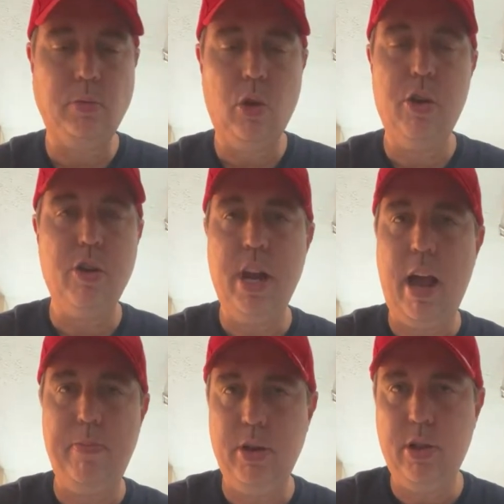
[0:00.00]
Or it could
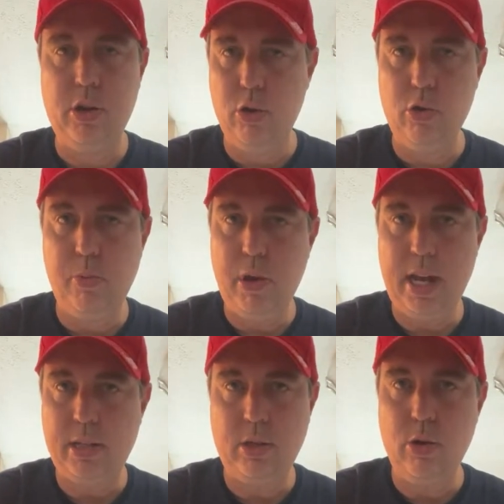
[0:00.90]
happen to the
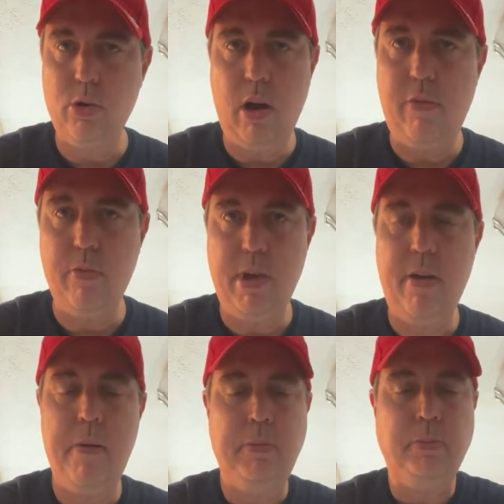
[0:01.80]
Googleplex, Google
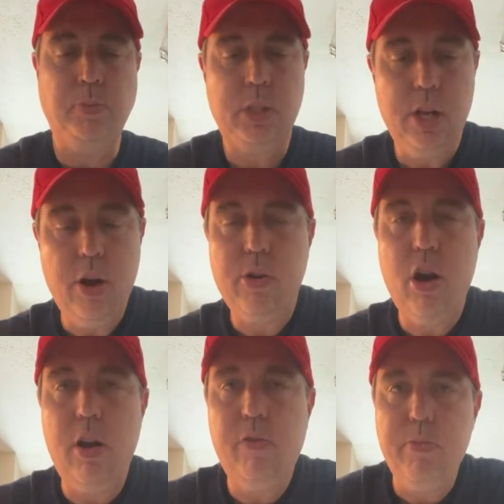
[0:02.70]
Alphabet,
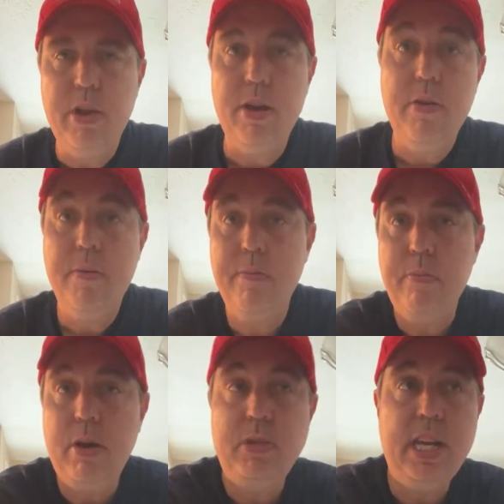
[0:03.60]
God forbid.
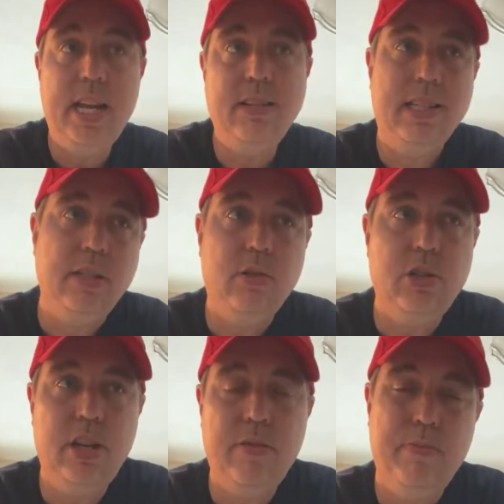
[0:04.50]
But I'm saying
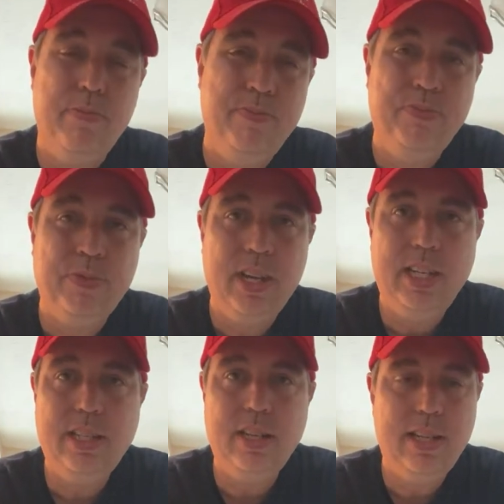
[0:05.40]
censorship,
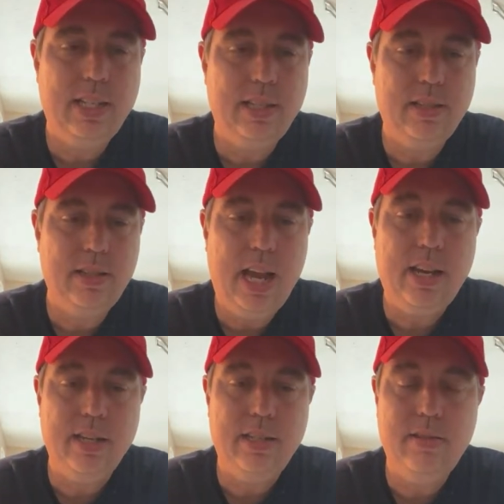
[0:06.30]
that
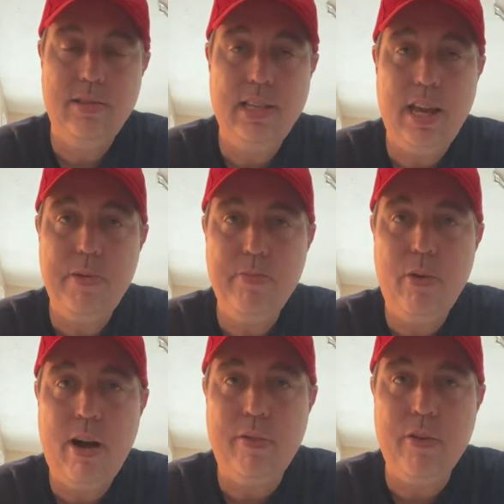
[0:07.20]
could set people
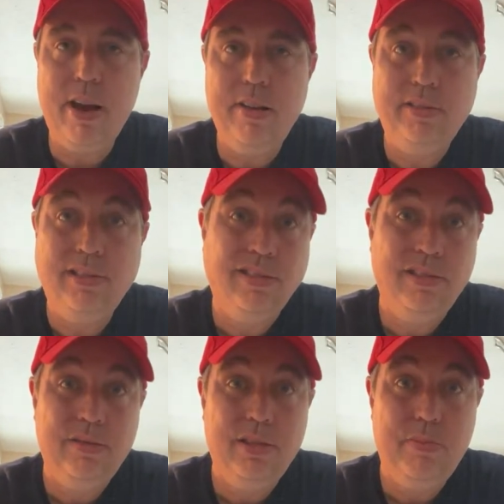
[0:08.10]
off, right?
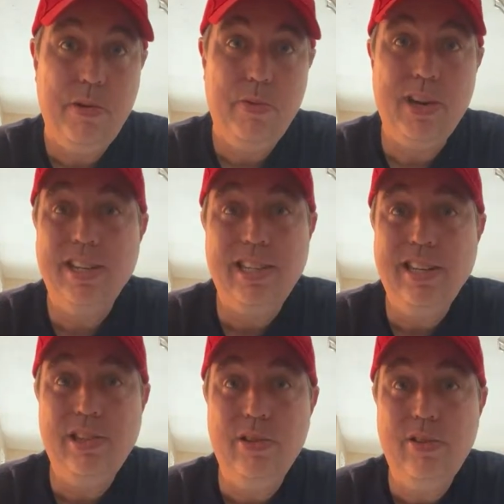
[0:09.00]
People get
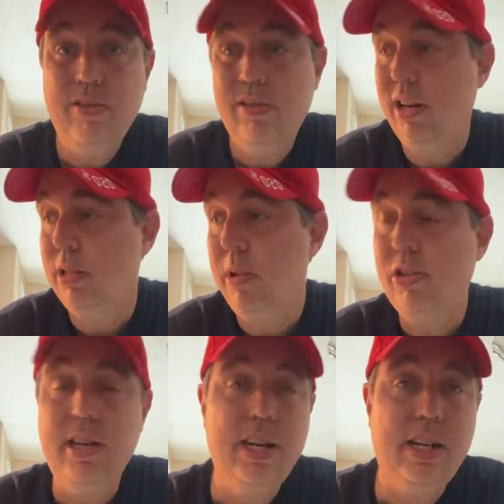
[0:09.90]
censored,
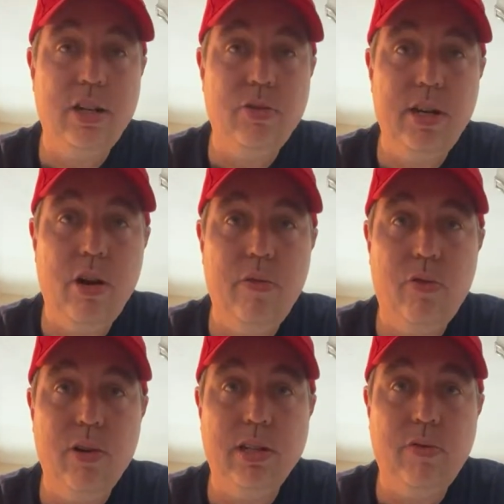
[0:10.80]
especially in a country known
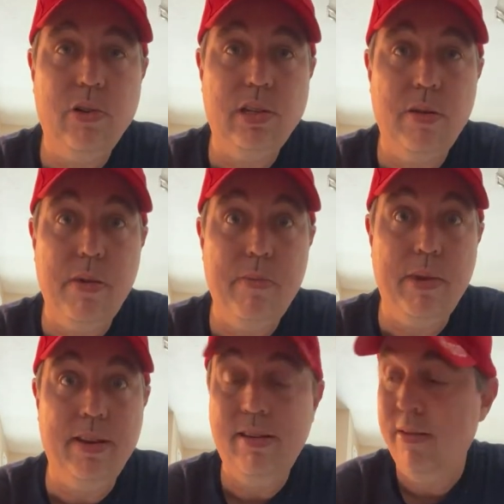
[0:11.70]
for its First Amendment